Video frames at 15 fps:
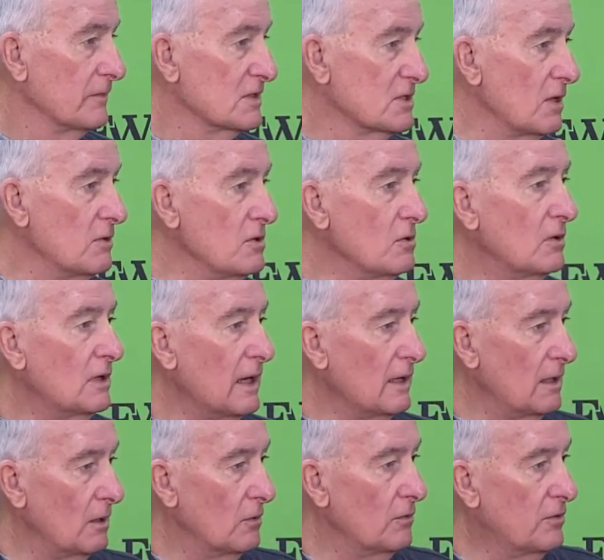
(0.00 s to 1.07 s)
So you can
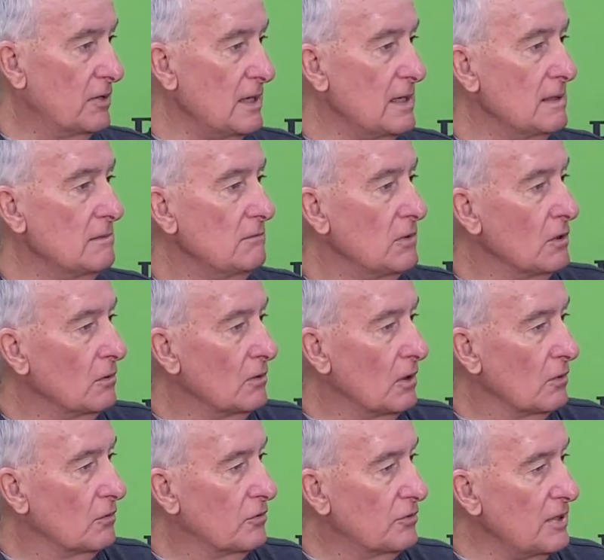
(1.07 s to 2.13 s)
go thin, you can
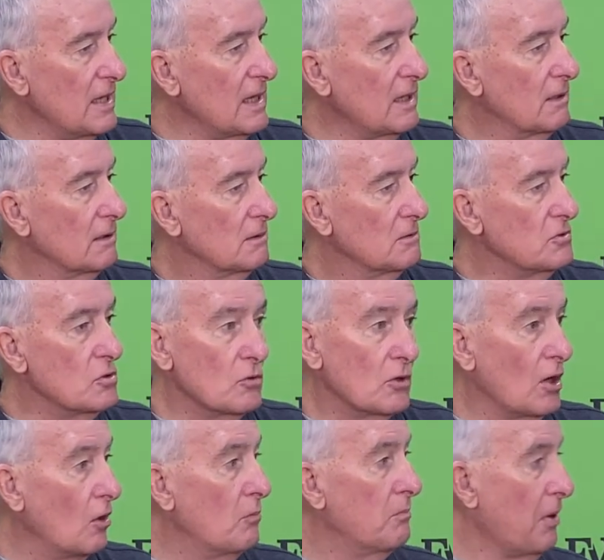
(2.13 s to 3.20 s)
go thick, you can
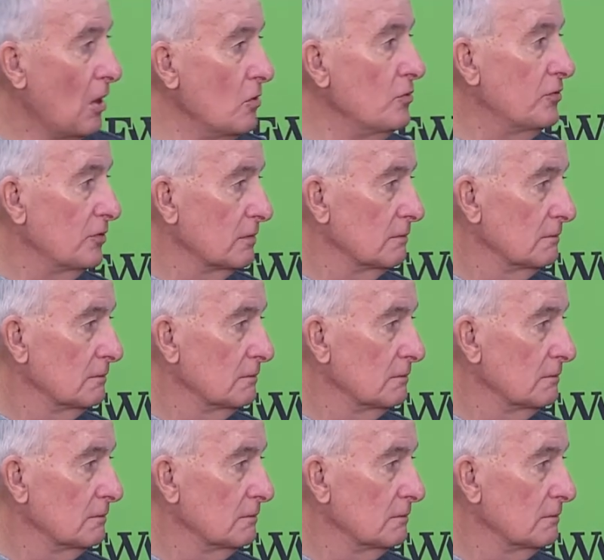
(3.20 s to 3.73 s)
go both,